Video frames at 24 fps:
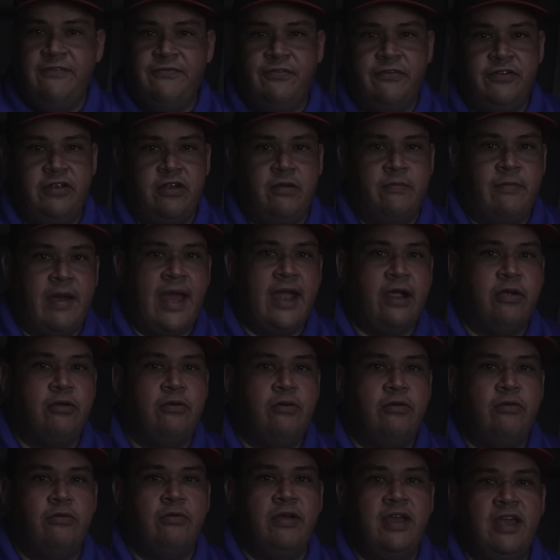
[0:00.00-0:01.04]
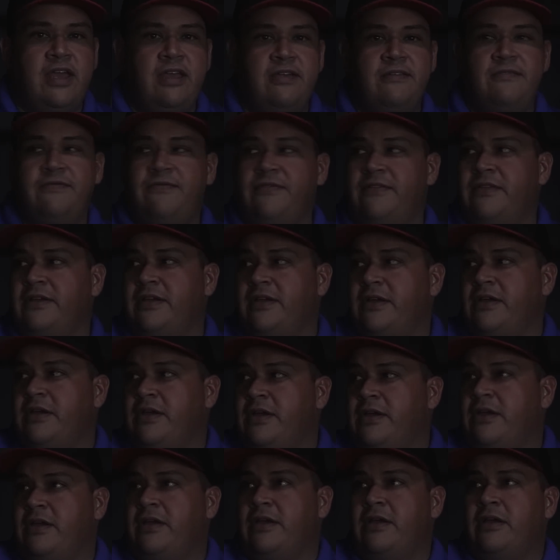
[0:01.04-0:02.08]
for your microwave,
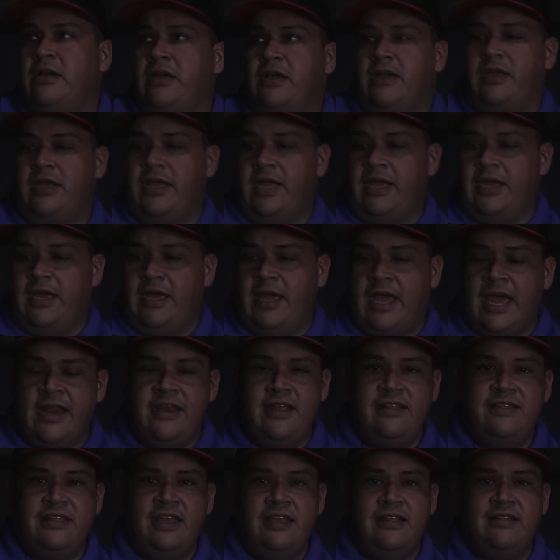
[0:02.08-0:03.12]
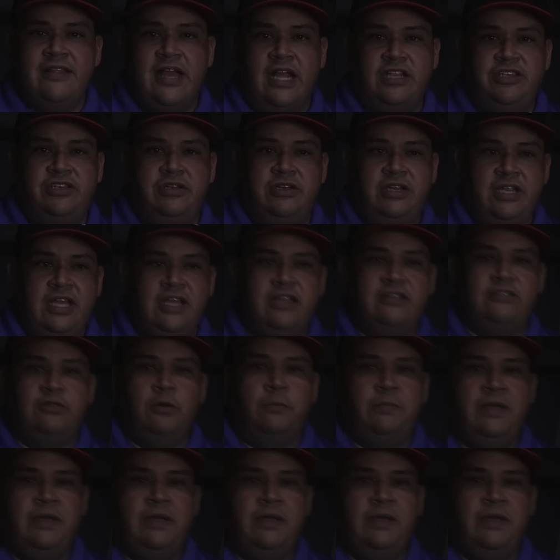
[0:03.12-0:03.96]
anything that you need to